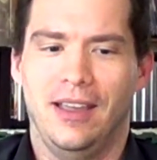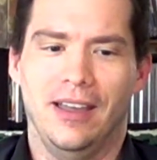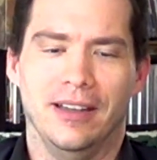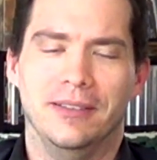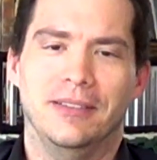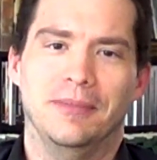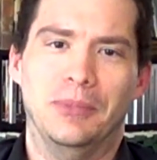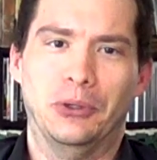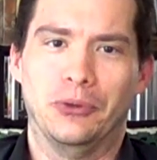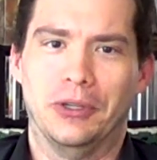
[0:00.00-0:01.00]
And
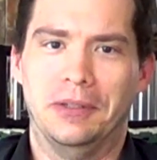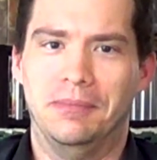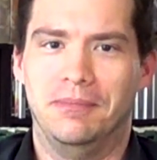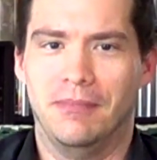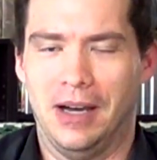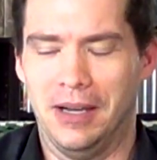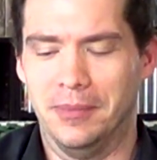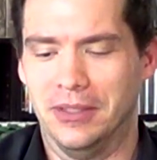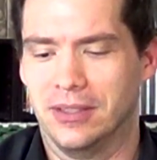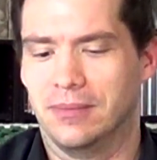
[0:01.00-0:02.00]
Mildred,
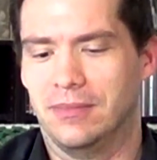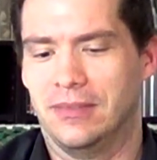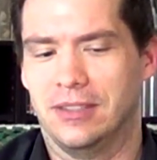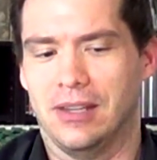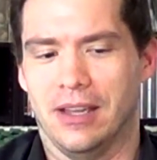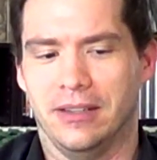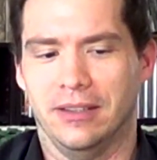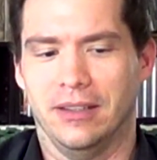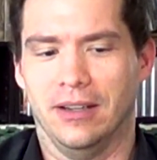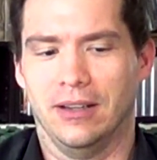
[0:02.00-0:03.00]
mom, is
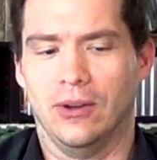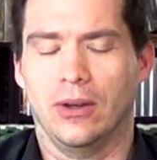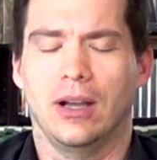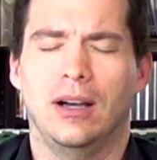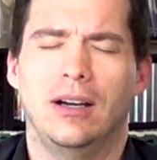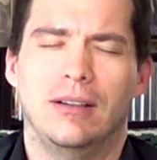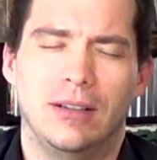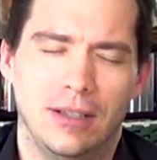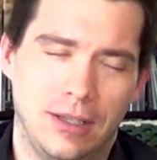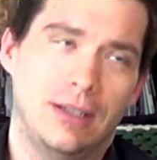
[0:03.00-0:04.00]
standing there going, Oh,
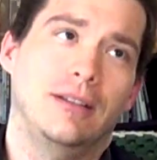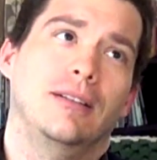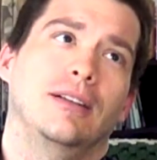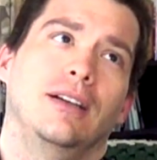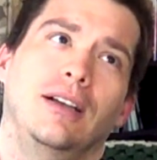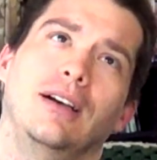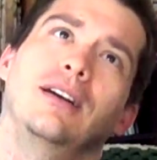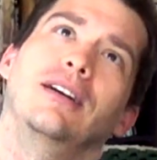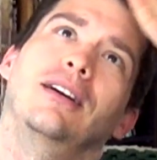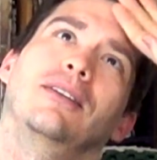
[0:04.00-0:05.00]
oh,
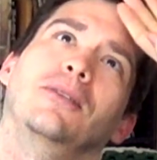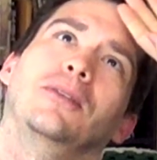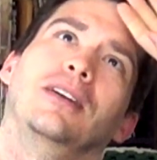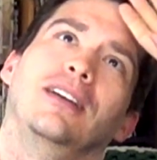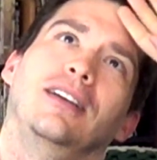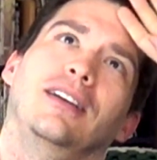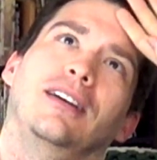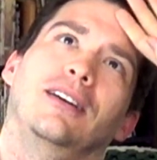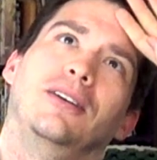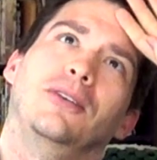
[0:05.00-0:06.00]
oh,
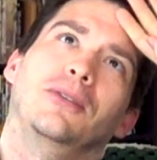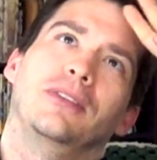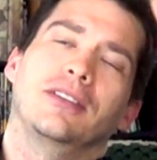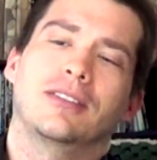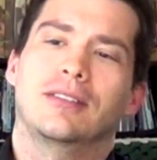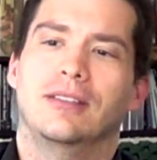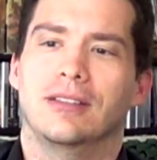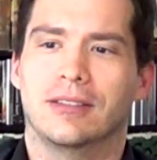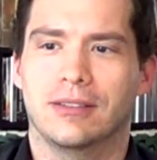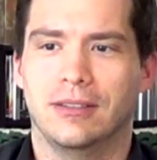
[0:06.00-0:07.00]
oh, this,
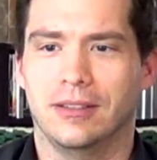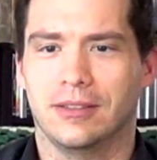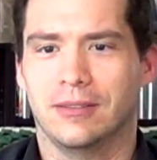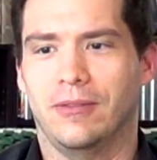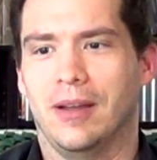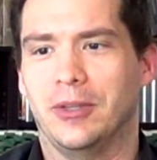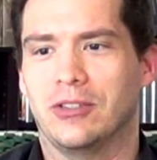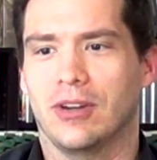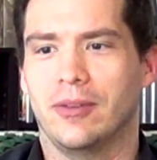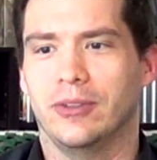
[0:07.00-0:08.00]
this, this family
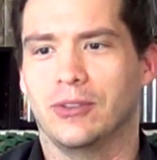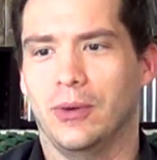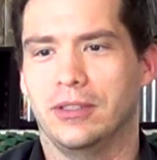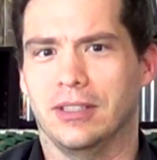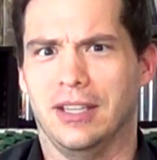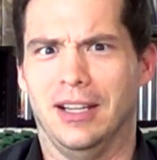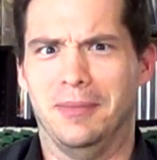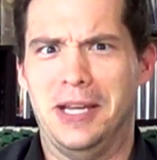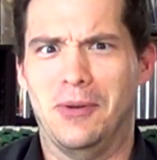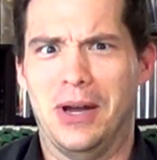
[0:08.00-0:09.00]
strife is going to
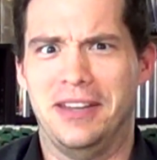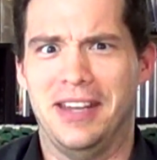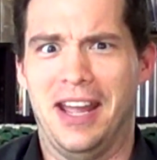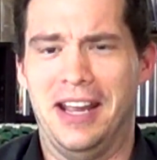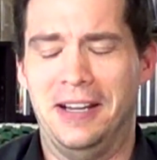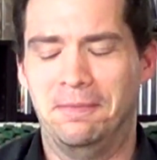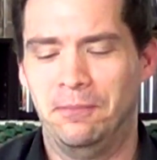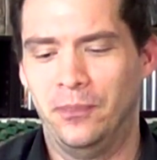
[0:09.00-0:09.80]
kill me one day.